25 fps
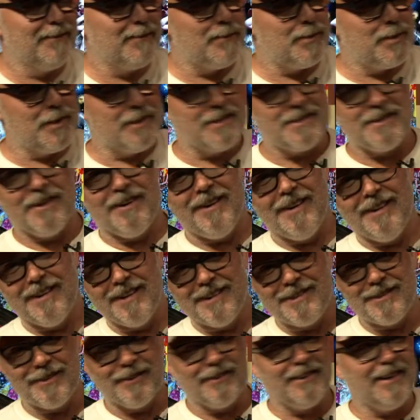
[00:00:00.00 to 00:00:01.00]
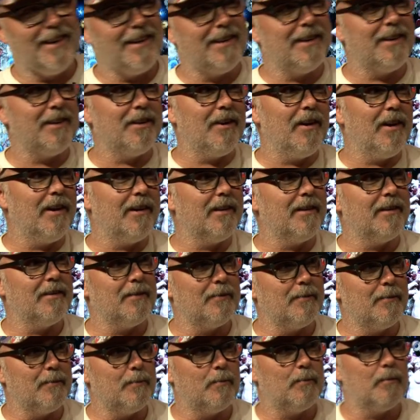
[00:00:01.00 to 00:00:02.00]
designing till late at night
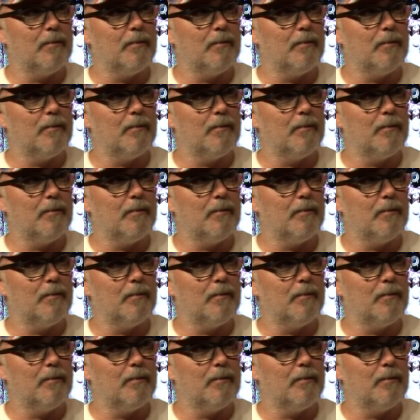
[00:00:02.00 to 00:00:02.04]
and